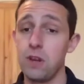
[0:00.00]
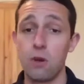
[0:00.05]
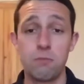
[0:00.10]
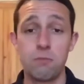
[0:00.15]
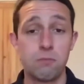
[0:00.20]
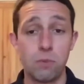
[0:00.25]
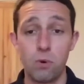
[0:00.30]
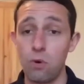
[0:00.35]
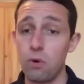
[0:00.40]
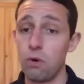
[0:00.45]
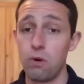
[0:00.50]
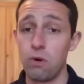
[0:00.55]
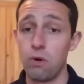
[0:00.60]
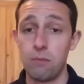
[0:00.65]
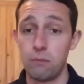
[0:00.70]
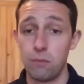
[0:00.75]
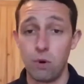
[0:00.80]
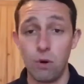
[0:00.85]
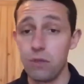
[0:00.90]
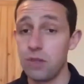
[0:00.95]
more
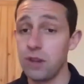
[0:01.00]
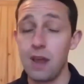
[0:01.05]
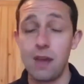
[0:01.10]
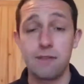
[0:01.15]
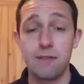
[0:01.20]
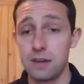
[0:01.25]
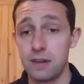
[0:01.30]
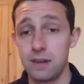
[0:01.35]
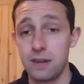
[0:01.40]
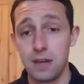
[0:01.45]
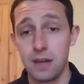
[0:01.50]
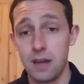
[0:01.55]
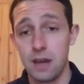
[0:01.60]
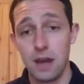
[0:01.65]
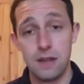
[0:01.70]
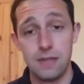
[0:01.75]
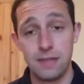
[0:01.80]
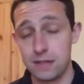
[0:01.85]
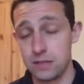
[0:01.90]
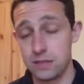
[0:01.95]
more than ever,
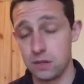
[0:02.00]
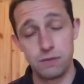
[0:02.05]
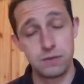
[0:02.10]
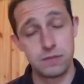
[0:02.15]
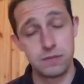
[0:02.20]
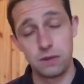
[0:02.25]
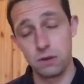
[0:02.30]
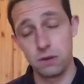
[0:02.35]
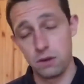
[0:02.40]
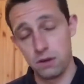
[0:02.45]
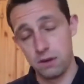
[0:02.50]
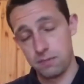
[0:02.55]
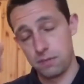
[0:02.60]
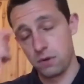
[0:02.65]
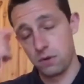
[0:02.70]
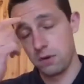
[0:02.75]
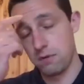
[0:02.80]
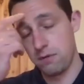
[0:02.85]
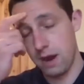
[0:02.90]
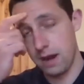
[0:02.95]
yeah. and that's obviously going to
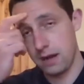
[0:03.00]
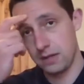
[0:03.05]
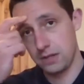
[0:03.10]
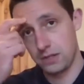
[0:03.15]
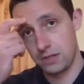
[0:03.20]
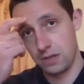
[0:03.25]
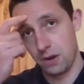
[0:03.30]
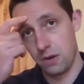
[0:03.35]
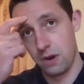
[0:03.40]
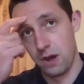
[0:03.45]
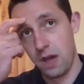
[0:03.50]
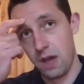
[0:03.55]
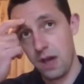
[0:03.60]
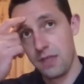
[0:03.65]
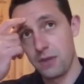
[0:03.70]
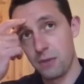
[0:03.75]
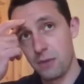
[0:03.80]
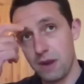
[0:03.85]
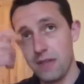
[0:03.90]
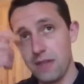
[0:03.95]
going to rise. So
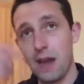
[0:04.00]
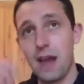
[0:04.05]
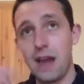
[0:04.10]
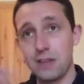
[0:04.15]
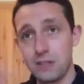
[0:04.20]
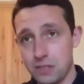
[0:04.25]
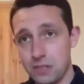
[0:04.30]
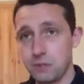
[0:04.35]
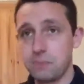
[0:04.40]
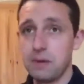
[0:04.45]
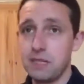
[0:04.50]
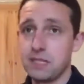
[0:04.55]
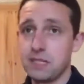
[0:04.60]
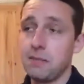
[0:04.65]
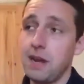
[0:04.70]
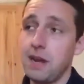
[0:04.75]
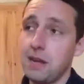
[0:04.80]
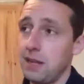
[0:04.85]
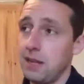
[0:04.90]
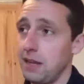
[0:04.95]
the way that I speak to
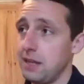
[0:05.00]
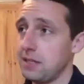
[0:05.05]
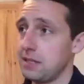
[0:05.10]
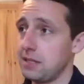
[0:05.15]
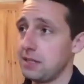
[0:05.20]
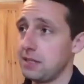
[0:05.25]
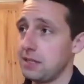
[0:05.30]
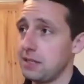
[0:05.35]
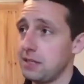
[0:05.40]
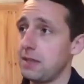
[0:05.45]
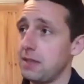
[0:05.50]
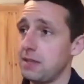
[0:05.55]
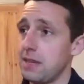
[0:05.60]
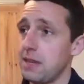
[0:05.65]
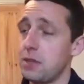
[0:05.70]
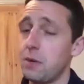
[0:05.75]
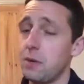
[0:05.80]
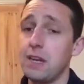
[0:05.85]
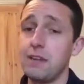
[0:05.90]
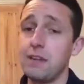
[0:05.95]
my clients, and when they
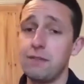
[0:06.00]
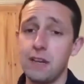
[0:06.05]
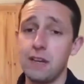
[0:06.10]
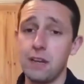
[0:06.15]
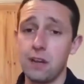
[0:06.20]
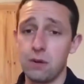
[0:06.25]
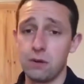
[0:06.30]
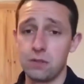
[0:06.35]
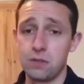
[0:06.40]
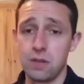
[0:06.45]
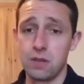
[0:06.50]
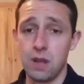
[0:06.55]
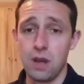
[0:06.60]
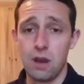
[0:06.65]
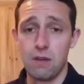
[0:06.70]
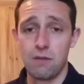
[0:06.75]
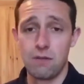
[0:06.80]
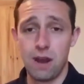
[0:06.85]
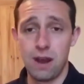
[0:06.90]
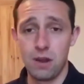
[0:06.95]
say, "Do I need videos?"
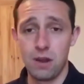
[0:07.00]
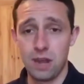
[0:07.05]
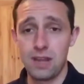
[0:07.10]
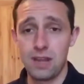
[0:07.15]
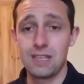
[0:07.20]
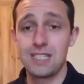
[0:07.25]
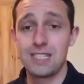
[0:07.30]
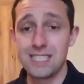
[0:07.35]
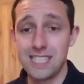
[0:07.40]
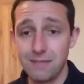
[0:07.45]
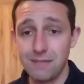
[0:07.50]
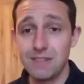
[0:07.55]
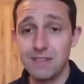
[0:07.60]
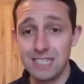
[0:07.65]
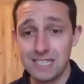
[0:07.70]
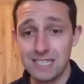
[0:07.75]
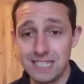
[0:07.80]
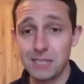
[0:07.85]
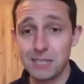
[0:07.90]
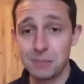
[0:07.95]
Right. Okay.
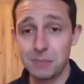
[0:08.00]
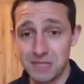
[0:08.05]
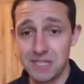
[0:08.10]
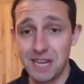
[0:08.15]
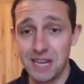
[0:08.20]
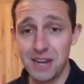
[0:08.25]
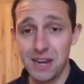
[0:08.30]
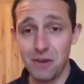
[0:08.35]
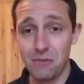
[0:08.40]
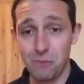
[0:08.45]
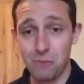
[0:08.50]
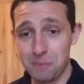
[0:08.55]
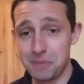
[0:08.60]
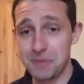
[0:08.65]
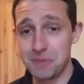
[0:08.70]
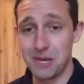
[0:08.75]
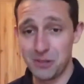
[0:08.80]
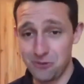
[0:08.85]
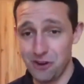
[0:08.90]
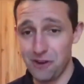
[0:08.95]
76% of
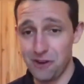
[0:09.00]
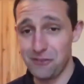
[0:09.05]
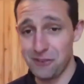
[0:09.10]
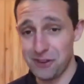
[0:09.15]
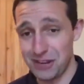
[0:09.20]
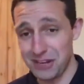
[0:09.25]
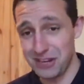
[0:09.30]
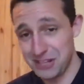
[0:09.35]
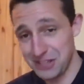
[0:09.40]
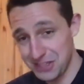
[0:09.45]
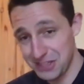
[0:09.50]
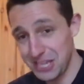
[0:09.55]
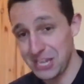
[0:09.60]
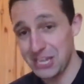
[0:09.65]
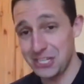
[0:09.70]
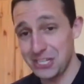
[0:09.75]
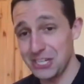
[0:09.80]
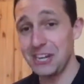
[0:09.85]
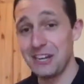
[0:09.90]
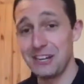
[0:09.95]
website traffic
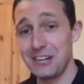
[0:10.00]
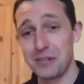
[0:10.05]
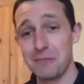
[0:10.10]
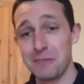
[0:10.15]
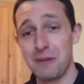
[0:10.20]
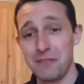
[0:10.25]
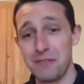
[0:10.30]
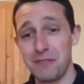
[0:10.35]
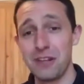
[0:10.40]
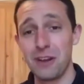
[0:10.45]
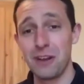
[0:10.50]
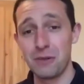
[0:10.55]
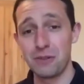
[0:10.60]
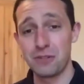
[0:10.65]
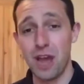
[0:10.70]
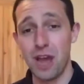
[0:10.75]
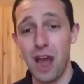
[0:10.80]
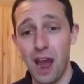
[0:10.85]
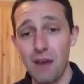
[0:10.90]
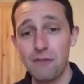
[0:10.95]
this year is going to be
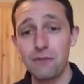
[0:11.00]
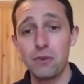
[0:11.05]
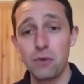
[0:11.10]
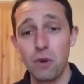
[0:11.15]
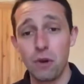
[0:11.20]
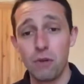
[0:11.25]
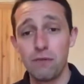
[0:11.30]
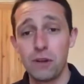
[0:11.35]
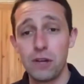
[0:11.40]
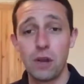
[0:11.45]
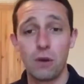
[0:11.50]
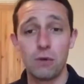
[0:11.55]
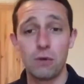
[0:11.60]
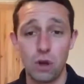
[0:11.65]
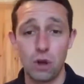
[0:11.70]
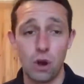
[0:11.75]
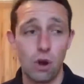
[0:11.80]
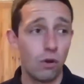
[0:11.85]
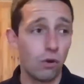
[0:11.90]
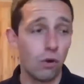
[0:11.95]
videos. Have you got
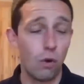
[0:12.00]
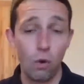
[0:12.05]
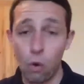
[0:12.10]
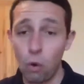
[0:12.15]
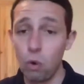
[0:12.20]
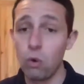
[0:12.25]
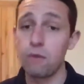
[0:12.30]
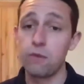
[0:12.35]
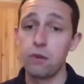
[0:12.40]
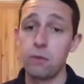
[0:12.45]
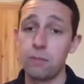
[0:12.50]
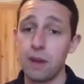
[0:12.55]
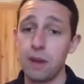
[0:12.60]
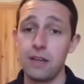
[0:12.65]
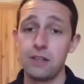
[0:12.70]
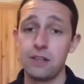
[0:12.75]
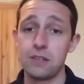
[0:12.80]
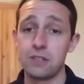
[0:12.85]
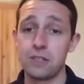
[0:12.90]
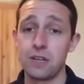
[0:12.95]
videos on all of your
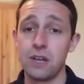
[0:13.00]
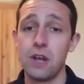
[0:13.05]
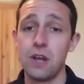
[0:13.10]
pages?